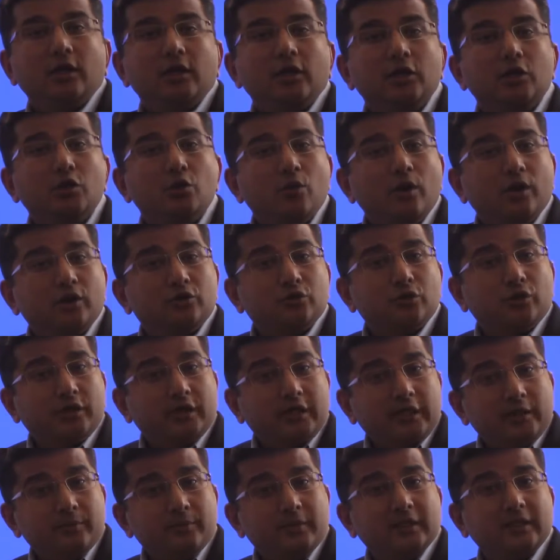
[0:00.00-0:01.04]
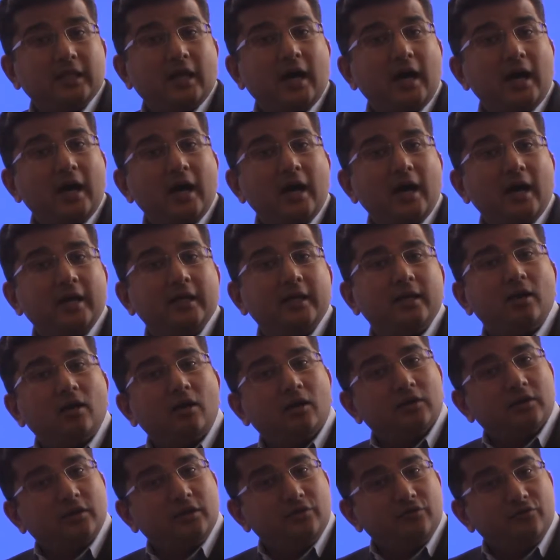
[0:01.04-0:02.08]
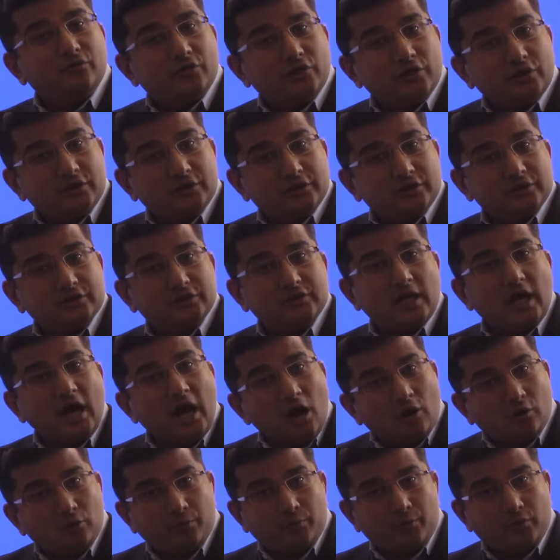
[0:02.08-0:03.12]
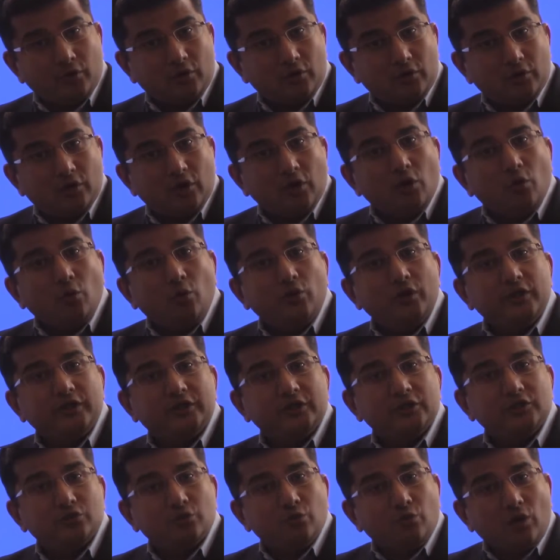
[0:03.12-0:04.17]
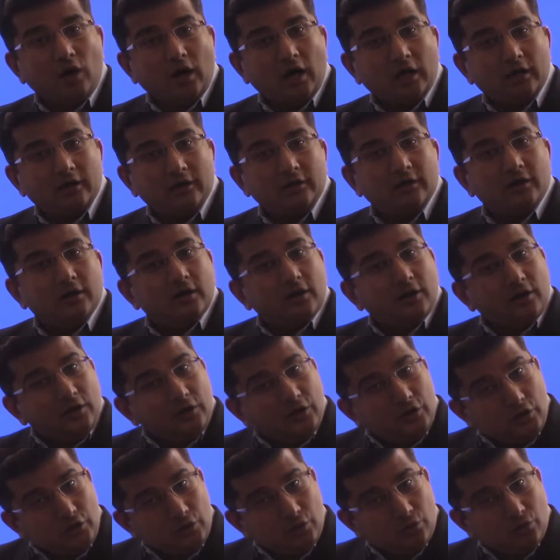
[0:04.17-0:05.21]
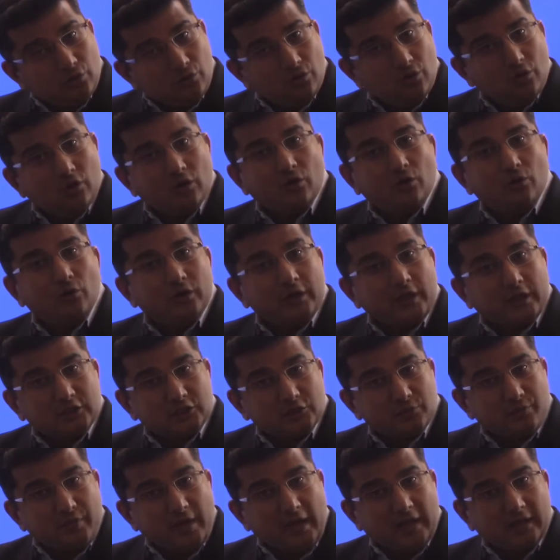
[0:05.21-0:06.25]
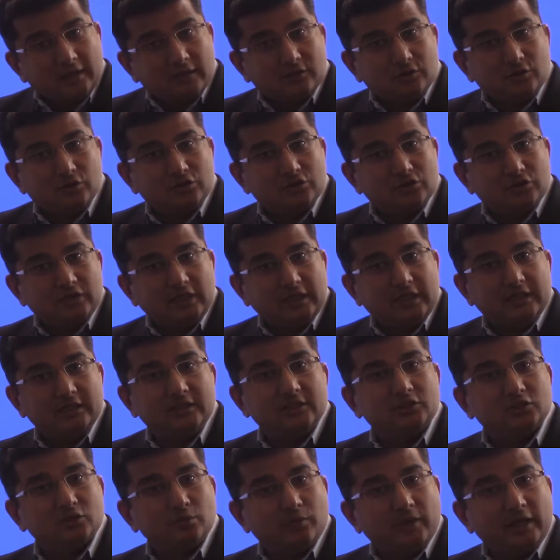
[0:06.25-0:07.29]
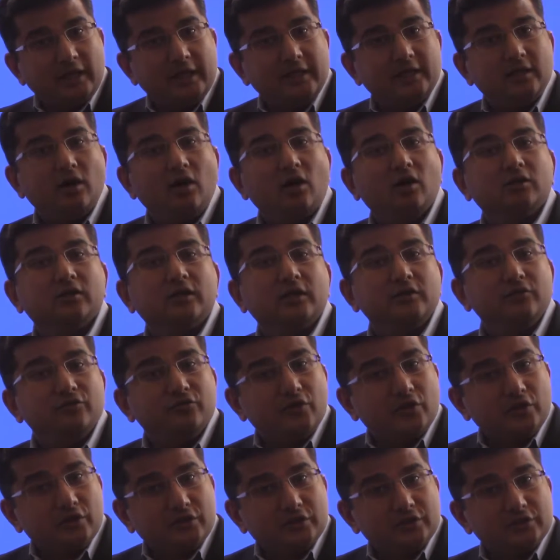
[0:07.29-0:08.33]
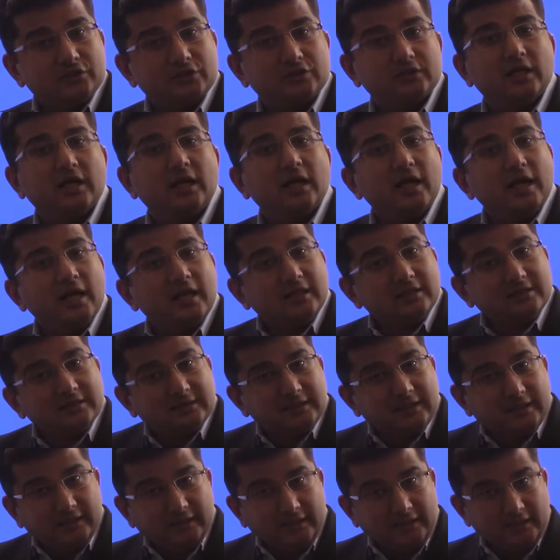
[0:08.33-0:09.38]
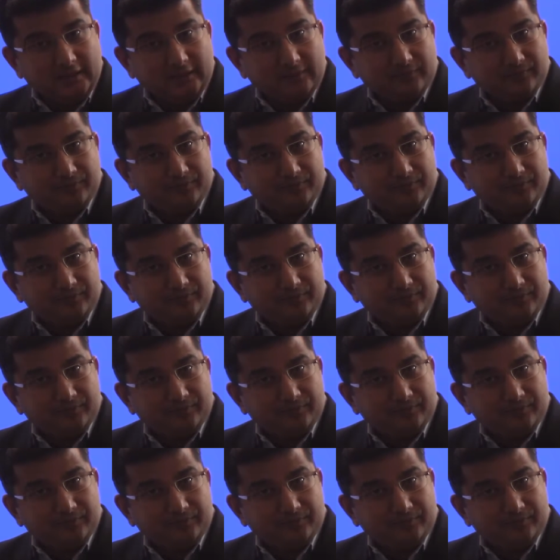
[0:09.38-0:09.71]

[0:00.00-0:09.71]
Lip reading: You want to keep an eye on the inverter's output, which is what you would expect to see displayed on the inverter's LCD.